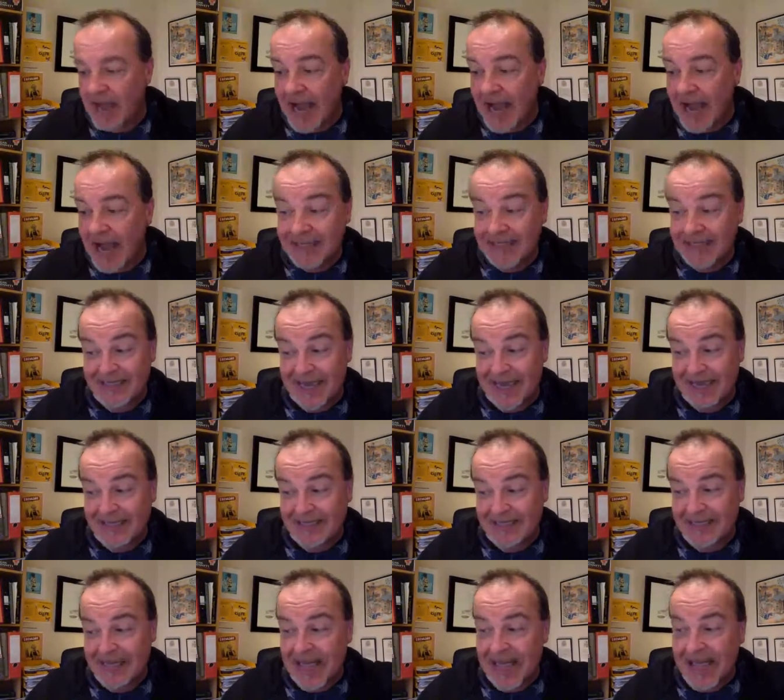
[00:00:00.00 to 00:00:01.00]
I
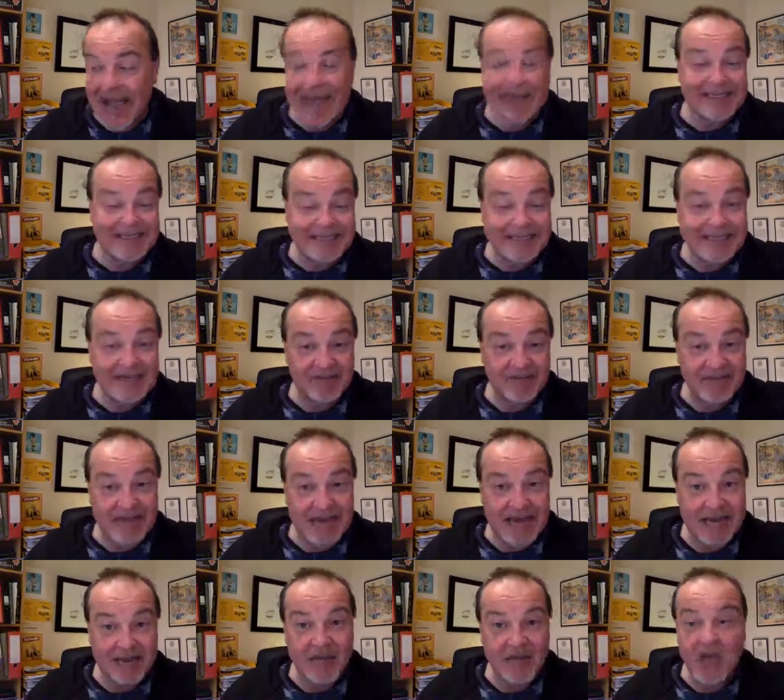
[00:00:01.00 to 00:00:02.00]
decided I didn't have
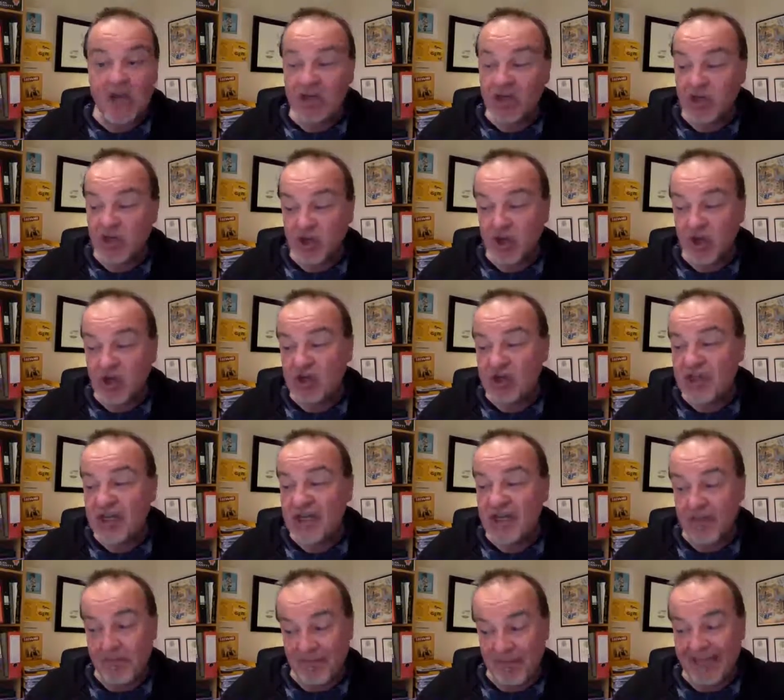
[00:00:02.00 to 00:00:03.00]
time to use
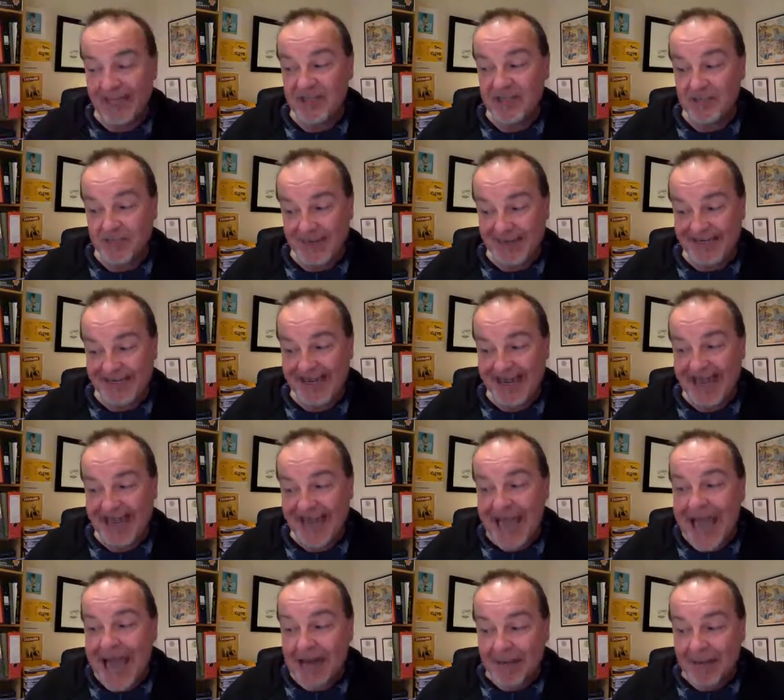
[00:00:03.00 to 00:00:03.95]
the beige bidet